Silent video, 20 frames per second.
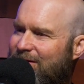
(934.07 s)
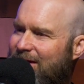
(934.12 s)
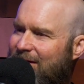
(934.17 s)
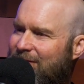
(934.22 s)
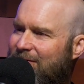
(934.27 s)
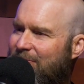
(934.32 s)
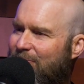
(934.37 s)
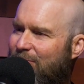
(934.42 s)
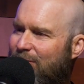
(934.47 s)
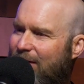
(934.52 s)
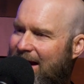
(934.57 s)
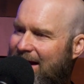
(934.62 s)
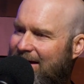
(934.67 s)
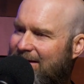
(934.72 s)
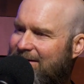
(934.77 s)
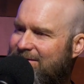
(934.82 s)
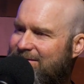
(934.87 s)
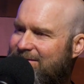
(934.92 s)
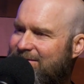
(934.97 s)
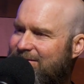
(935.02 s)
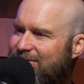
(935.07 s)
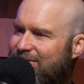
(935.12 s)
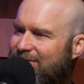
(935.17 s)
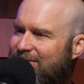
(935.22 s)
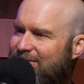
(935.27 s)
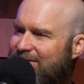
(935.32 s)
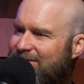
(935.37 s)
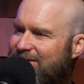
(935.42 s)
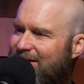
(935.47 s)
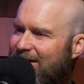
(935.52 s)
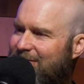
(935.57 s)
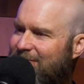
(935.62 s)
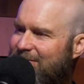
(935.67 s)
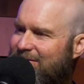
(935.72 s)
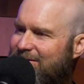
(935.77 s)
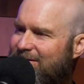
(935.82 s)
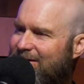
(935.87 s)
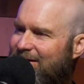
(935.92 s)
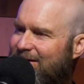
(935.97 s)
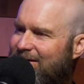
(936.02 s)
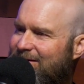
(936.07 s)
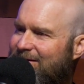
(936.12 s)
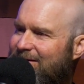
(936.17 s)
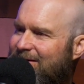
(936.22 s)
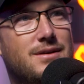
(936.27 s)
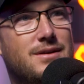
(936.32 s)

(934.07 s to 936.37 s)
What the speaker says: Do you have any practices you've established yet?